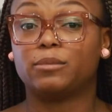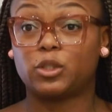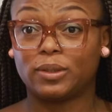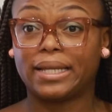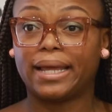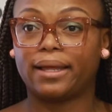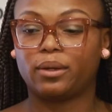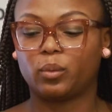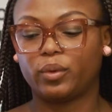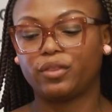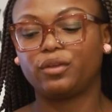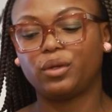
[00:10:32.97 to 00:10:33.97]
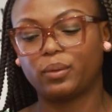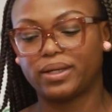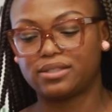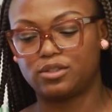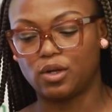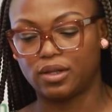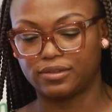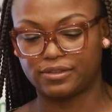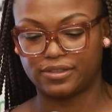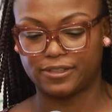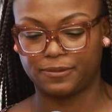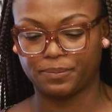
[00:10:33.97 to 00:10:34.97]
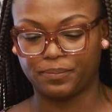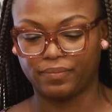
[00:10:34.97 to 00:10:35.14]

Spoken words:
Sudan with US dollars.